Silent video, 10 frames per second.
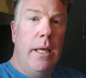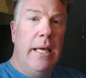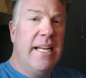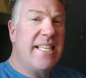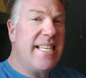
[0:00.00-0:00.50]

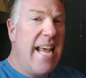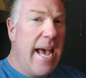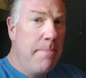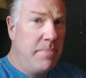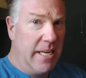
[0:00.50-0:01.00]
it is
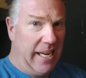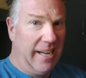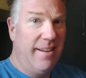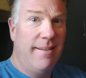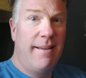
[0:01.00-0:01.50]

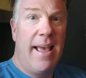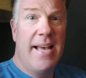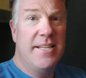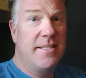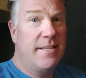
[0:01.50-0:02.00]
tempting
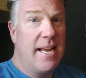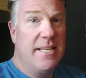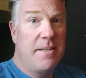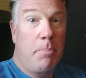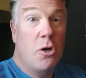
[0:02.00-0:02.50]
as
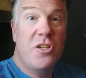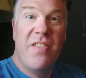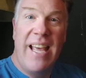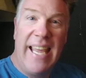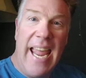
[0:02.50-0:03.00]
as a
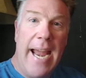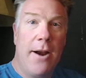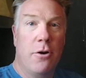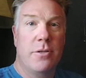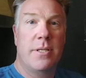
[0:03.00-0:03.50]
person that
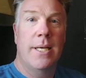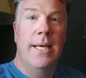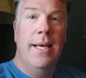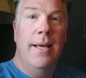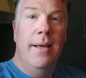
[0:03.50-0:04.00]
cares,
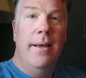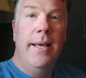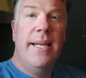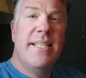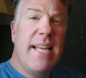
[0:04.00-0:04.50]

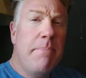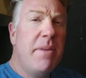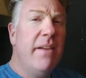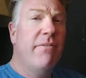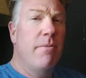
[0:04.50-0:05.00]
it is
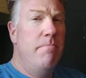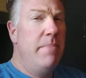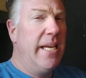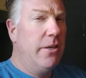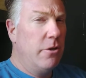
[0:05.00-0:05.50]
tempting for
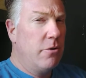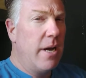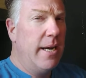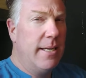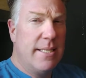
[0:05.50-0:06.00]
me to
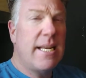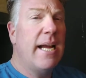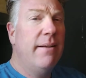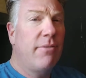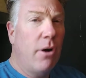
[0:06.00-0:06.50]
try to
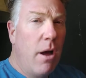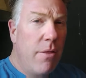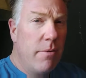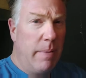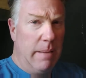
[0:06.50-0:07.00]
decide for
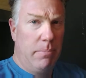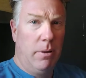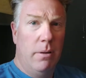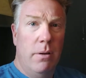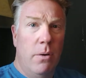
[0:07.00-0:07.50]
other
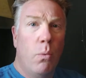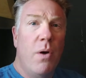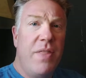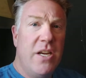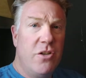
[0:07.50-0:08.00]
people
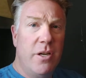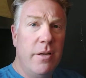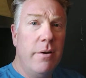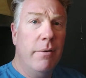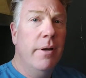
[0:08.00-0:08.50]
what they should
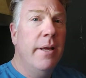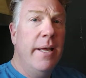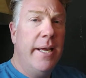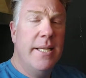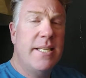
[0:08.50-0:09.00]
do.
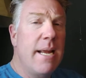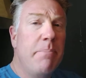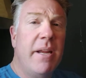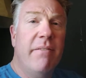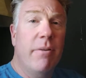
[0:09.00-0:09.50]
It's
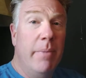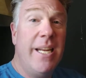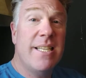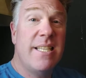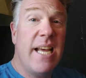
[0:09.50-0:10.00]
tempting for me
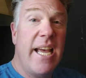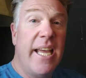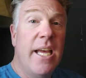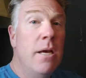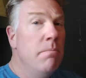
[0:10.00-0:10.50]
to
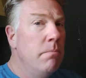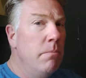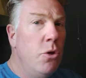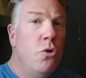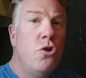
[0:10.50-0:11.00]
say
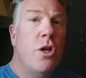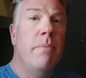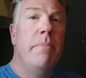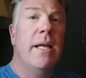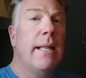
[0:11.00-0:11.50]
you shouldn't be